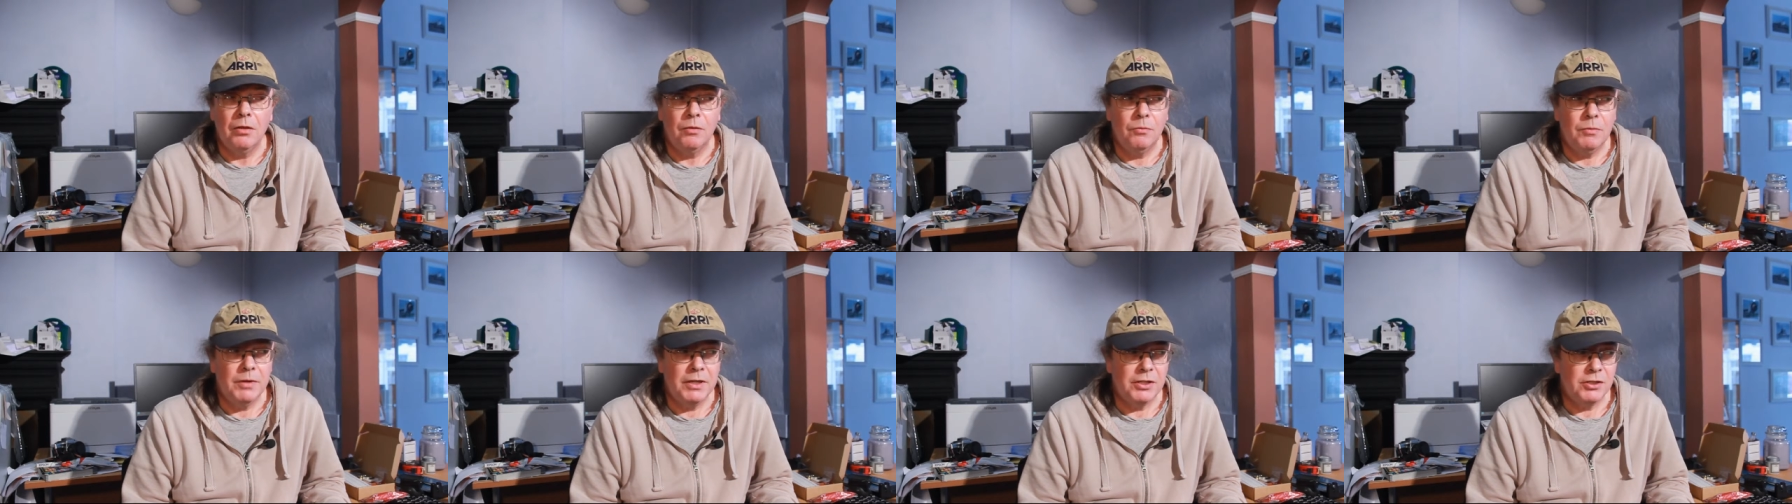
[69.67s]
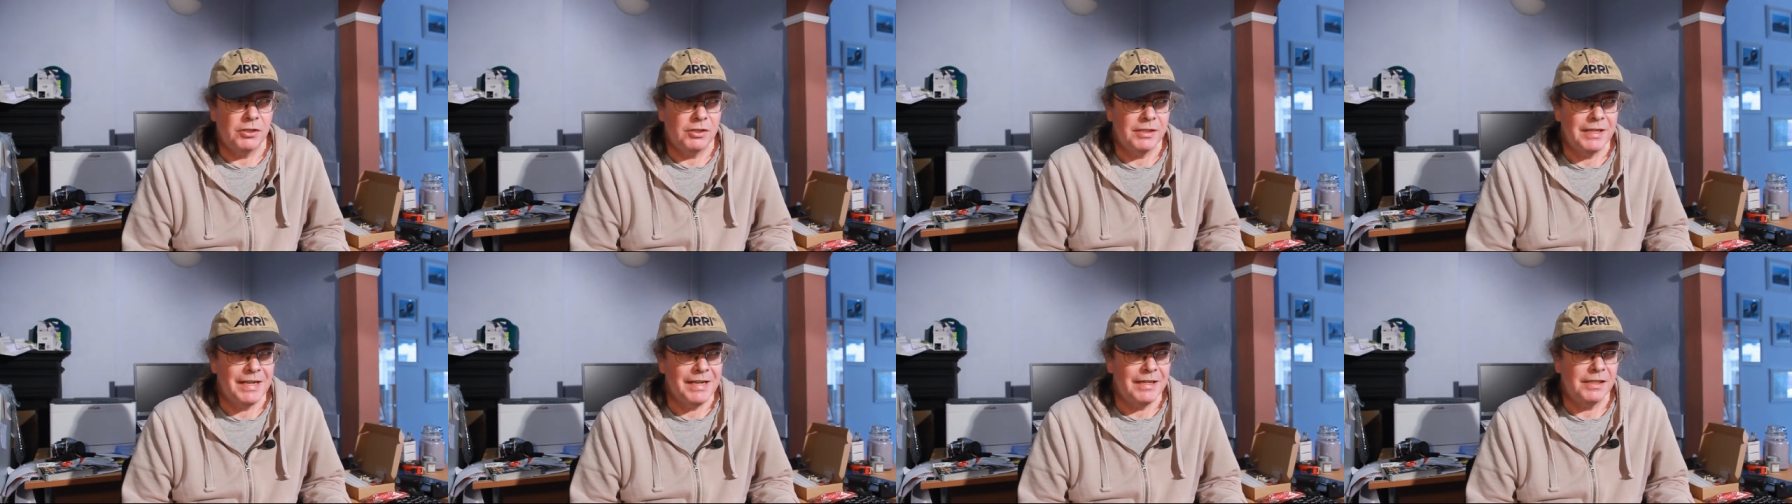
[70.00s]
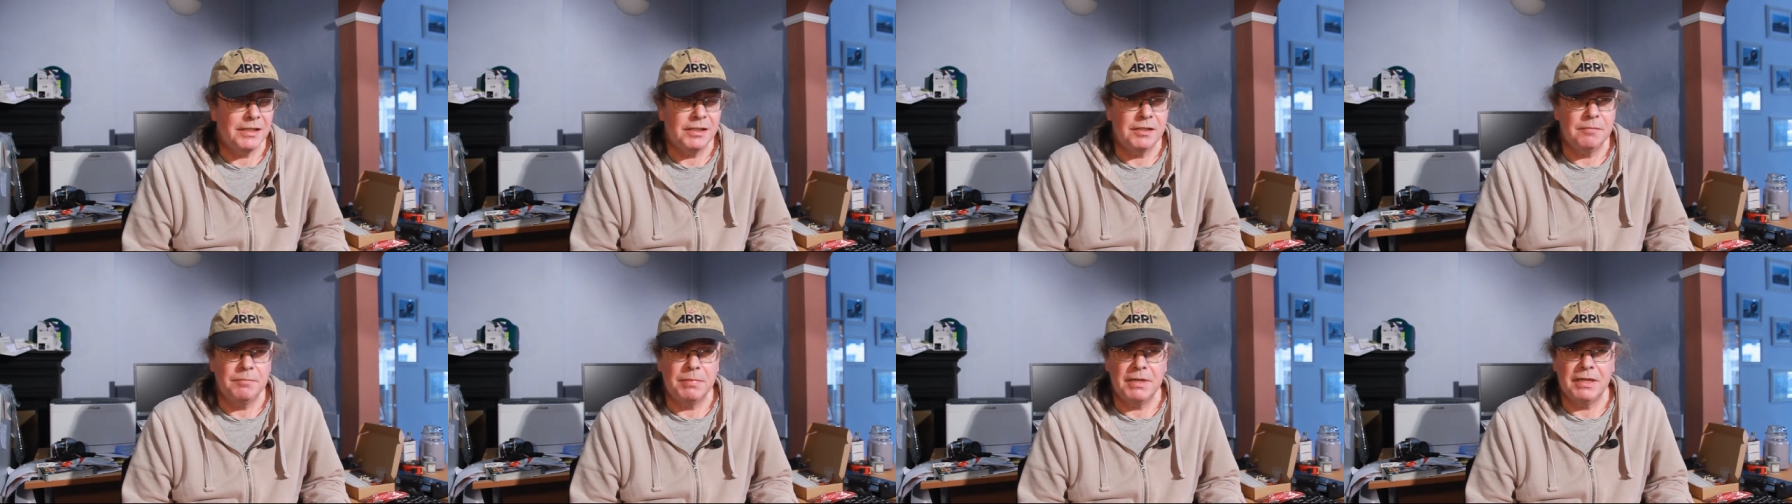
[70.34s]
which
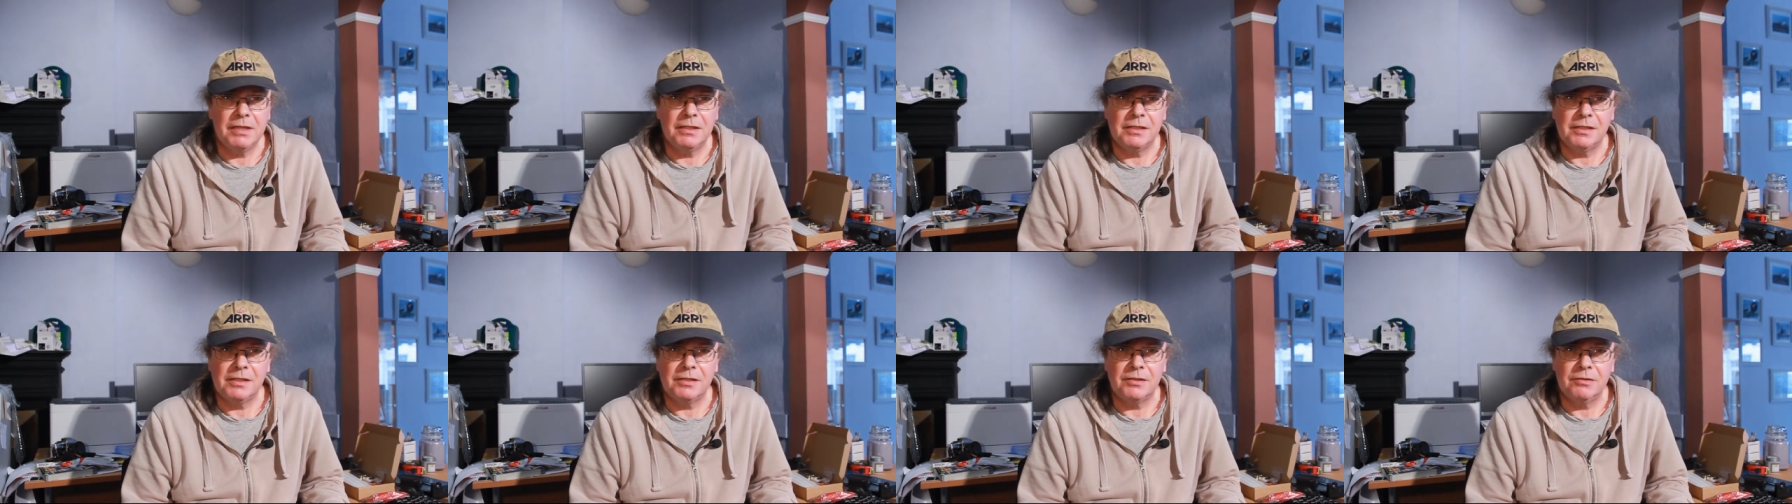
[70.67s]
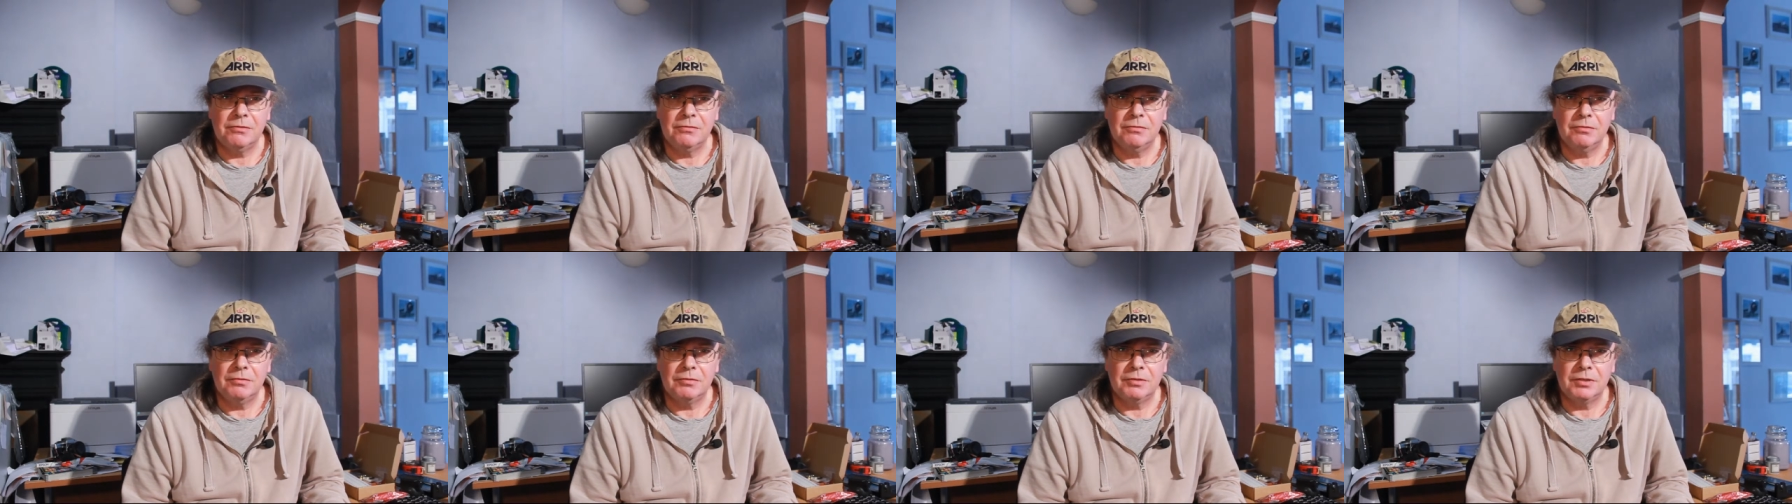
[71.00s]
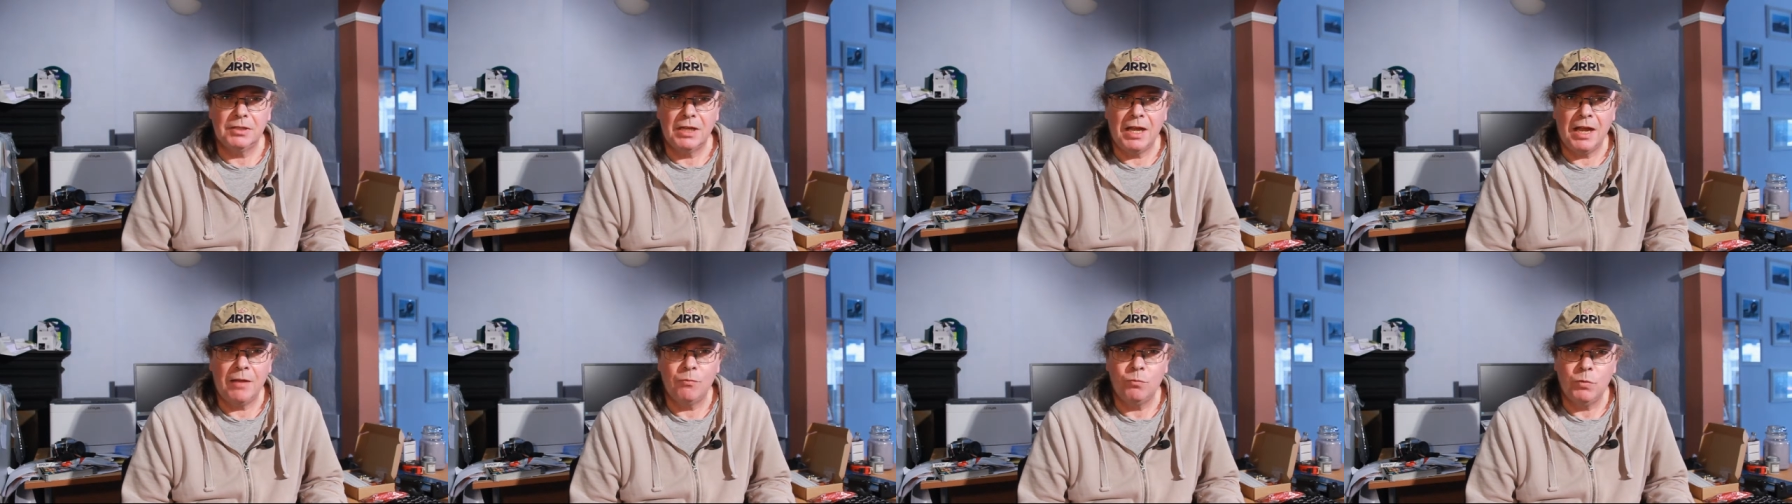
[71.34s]
needs to be installed
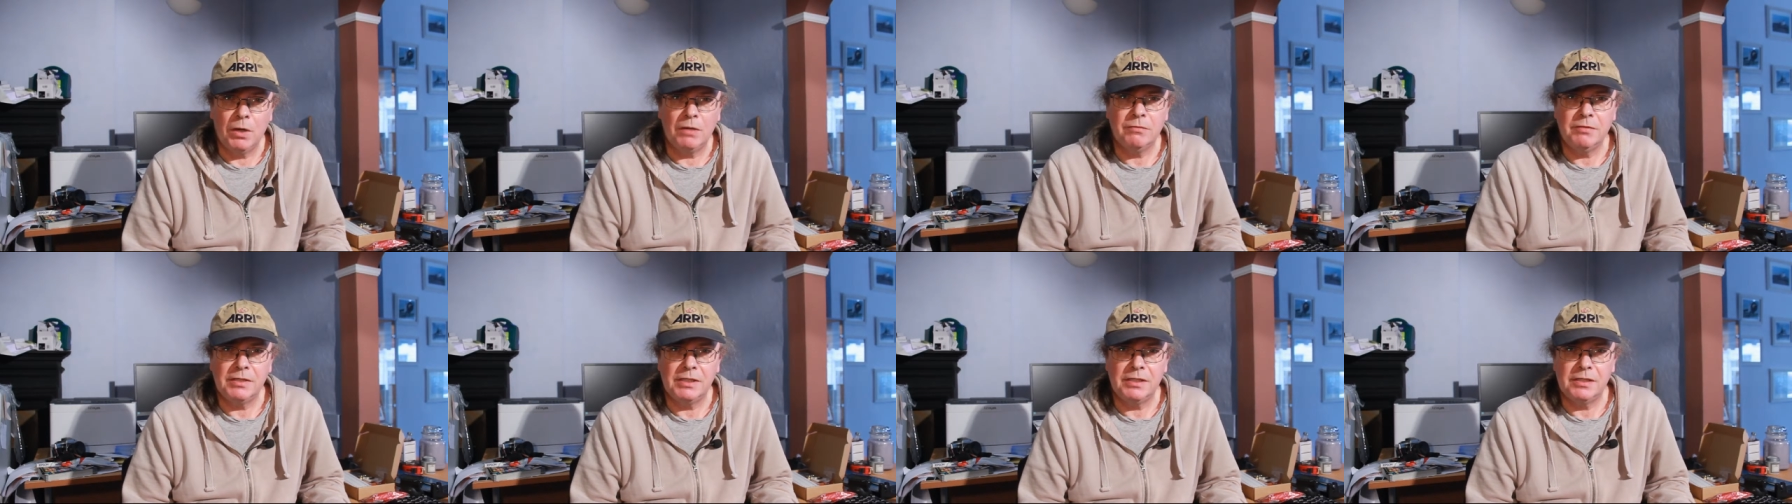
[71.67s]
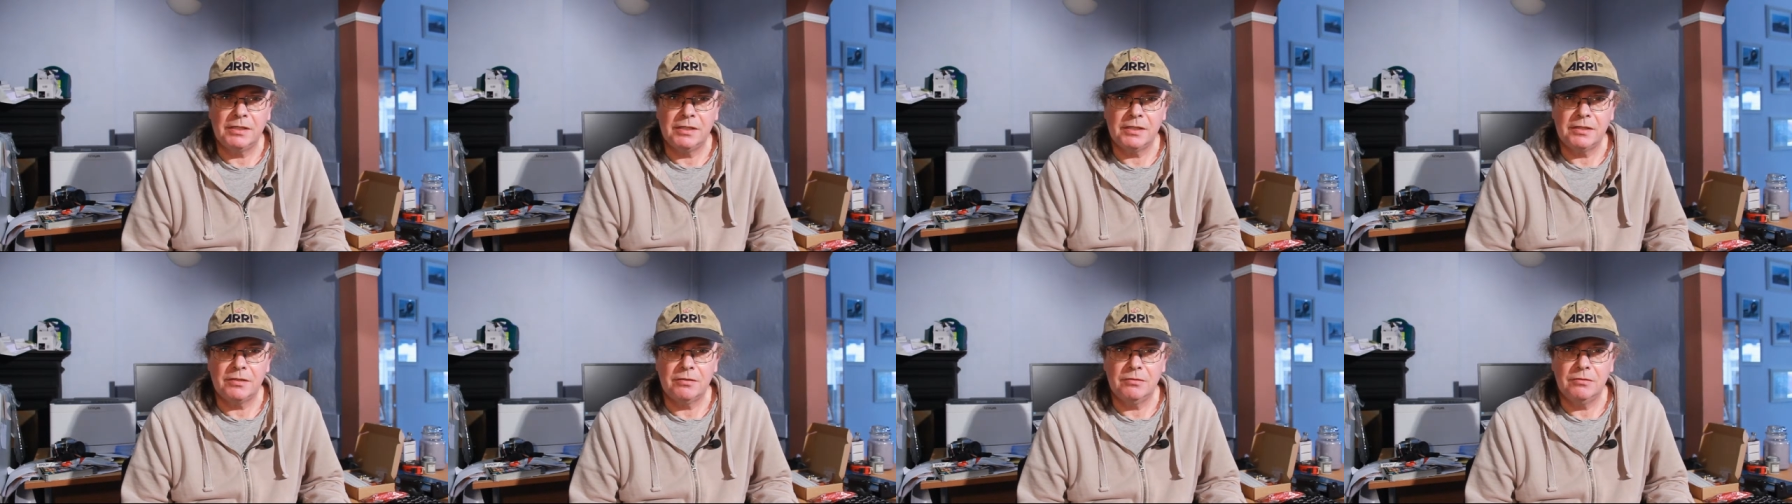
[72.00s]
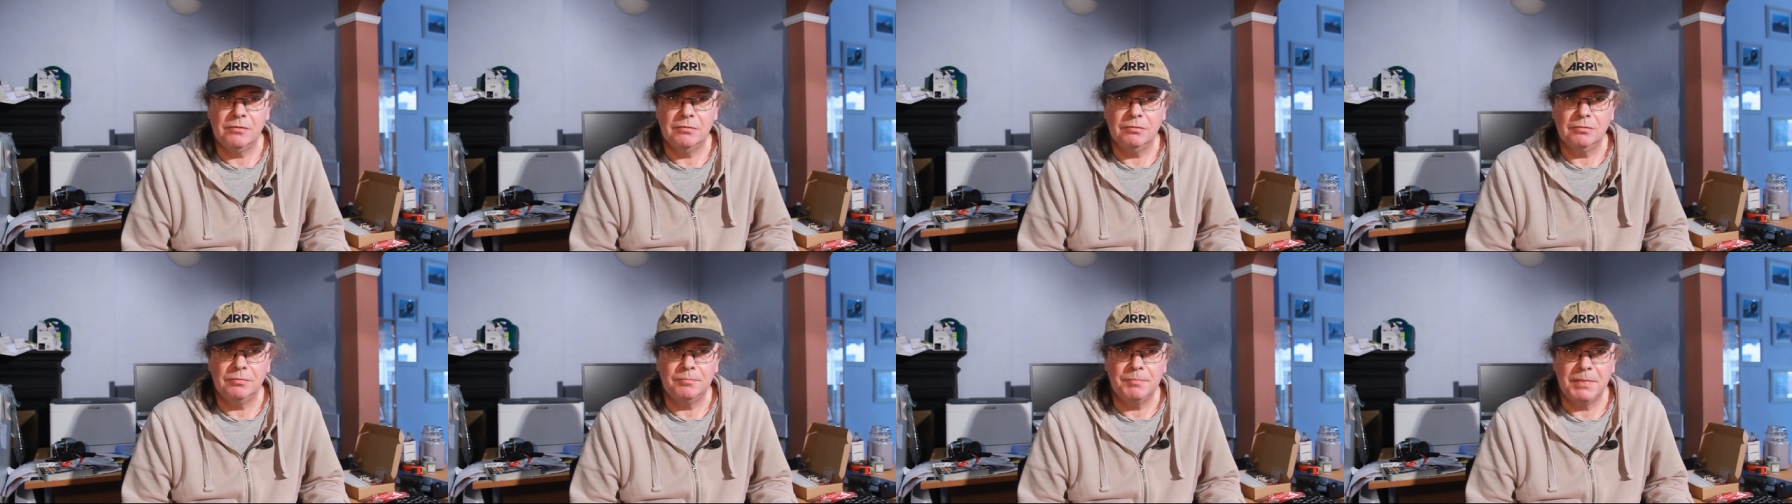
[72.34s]
and won't
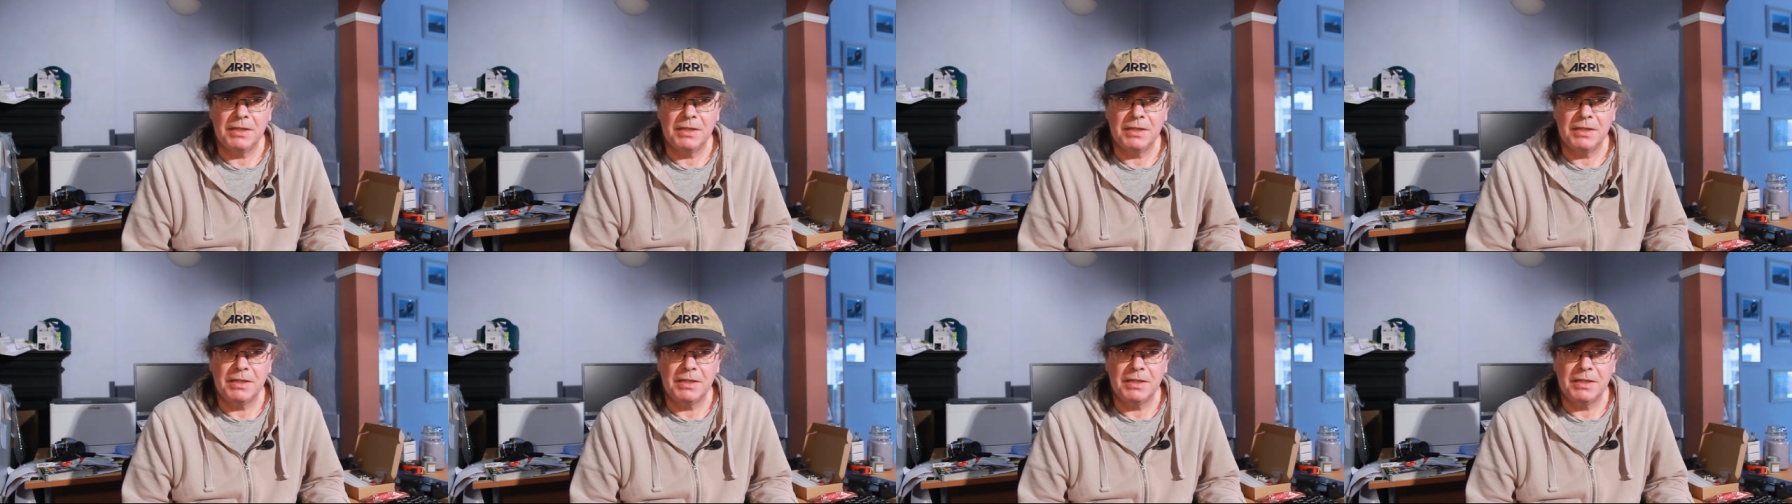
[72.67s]
install